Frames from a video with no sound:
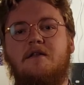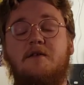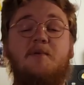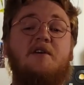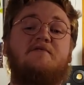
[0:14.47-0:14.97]

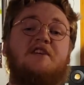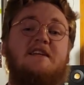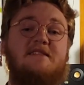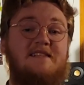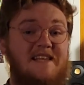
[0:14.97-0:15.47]
The Book of
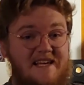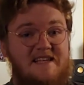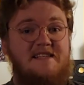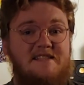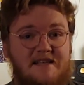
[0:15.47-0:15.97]
Chances
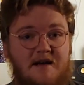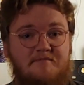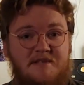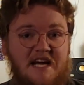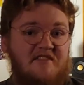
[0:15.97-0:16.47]
is a
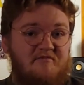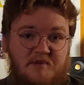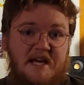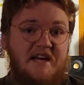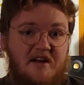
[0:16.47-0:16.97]
deck of
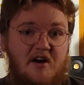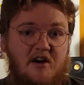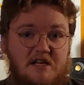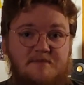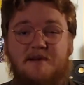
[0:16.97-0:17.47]
playing
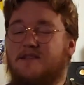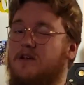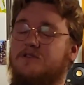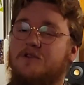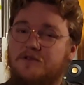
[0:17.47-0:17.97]
cards, but it's
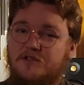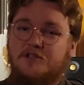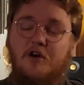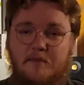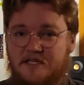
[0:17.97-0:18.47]
also
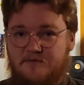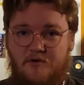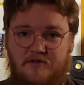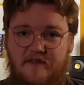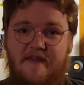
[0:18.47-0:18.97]
so much
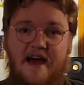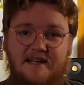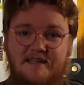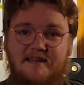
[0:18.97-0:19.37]
more than that.